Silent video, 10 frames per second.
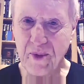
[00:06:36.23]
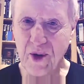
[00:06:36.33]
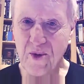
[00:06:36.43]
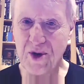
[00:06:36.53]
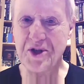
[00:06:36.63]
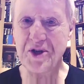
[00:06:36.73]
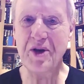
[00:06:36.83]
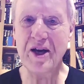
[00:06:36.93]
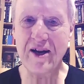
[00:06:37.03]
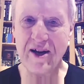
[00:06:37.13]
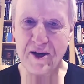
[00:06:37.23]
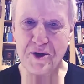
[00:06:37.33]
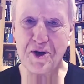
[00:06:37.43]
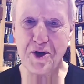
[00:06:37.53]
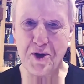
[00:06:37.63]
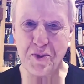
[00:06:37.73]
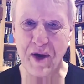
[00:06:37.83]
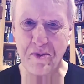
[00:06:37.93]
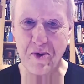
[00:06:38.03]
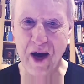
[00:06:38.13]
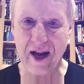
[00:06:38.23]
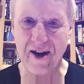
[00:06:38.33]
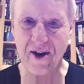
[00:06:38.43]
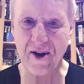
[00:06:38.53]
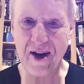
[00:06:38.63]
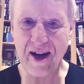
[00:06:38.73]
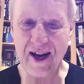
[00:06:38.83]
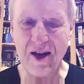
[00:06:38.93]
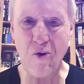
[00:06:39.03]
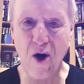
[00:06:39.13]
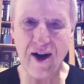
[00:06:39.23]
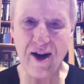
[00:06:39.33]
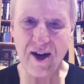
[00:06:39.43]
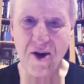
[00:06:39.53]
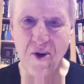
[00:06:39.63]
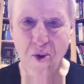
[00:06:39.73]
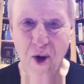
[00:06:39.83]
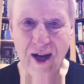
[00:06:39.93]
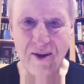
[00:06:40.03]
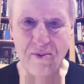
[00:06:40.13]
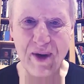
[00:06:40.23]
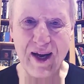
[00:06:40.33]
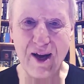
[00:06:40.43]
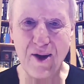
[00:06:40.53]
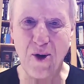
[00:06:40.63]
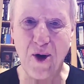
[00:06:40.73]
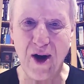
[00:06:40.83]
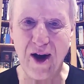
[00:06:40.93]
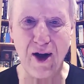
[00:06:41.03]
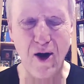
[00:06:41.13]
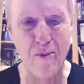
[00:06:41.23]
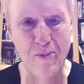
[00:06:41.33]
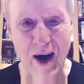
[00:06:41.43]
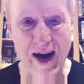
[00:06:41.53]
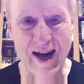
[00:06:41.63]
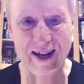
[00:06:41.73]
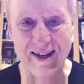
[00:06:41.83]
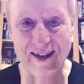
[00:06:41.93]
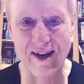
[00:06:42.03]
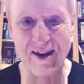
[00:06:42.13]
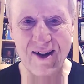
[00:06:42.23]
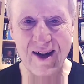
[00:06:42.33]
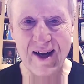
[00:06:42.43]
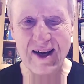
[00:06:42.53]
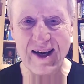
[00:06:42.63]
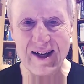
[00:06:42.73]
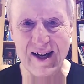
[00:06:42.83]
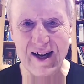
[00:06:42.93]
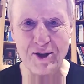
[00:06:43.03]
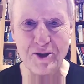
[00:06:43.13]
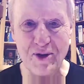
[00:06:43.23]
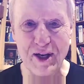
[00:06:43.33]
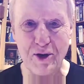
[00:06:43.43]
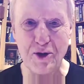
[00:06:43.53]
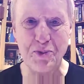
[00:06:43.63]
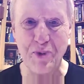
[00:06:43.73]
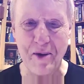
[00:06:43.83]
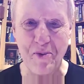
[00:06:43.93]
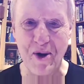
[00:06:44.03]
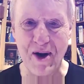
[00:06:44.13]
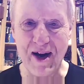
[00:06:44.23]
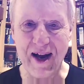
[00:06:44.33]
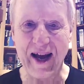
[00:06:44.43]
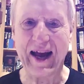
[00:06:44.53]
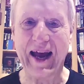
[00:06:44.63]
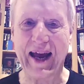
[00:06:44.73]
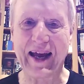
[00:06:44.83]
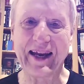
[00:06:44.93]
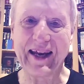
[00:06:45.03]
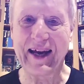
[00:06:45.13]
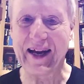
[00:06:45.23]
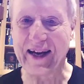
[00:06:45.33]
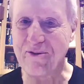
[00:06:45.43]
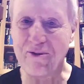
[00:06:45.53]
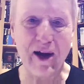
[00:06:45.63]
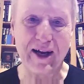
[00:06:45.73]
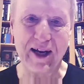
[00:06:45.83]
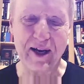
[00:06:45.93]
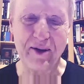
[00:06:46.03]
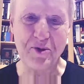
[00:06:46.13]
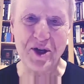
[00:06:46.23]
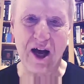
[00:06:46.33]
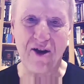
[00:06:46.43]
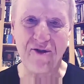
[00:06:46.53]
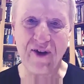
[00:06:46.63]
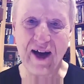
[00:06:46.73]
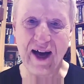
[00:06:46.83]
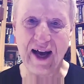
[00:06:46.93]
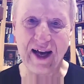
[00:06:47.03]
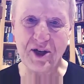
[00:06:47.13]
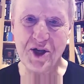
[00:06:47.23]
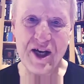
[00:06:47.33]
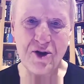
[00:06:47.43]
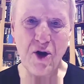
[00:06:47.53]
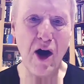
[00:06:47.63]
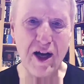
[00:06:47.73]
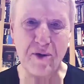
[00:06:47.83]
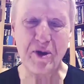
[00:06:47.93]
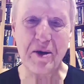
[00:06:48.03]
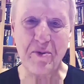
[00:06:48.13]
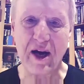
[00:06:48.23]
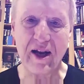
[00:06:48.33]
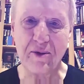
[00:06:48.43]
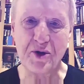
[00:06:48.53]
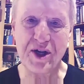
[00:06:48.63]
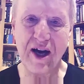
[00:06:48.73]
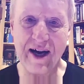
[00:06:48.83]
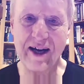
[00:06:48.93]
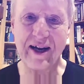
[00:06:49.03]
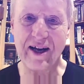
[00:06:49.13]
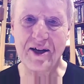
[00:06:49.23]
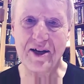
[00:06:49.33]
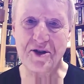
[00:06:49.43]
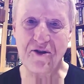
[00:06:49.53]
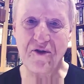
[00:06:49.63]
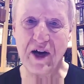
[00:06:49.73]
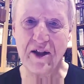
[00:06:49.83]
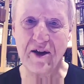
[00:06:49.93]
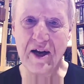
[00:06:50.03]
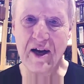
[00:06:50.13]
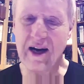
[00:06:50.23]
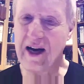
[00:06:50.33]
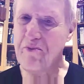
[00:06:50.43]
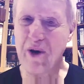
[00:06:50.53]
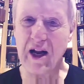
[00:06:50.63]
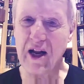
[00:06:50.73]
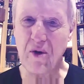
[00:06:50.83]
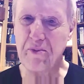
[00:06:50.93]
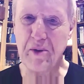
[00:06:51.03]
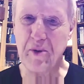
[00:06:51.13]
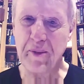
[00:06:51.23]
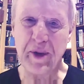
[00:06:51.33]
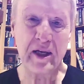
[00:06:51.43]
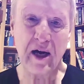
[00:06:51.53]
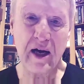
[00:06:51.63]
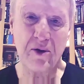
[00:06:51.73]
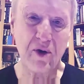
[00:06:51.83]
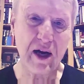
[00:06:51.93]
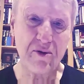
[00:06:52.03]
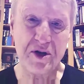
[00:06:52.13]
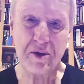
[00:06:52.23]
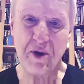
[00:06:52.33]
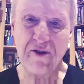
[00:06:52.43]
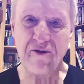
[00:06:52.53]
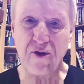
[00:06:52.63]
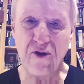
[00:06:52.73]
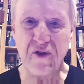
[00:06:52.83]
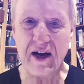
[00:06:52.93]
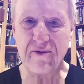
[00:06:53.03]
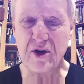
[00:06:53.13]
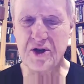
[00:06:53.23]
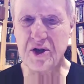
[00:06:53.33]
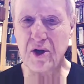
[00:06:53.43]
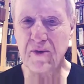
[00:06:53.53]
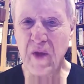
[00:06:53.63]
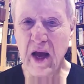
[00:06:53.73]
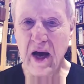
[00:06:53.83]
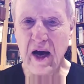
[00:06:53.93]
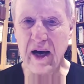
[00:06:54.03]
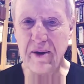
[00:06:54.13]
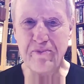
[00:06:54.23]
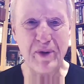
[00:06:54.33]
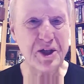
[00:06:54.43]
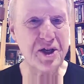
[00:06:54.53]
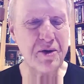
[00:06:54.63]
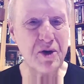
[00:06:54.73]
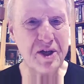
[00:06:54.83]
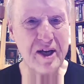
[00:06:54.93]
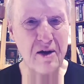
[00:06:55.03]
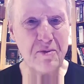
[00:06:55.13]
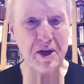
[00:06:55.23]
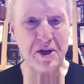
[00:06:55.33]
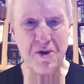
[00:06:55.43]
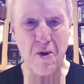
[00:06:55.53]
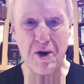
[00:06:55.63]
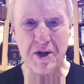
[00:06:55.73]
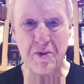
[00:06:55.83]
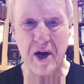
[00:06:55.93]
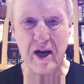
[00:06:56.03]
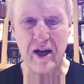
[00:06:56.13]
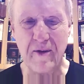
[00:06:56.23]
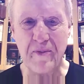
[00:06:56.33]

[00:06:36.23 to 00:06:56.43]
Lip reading: was to be a country newspaper editor. He wanted to quit being a lawyer and go buy a little country newspaper and run it himself. And she talked to me about him. She idolized her father. I barely remember him. He died when I was about 4 or 5 years old. But she would tell me stories about him.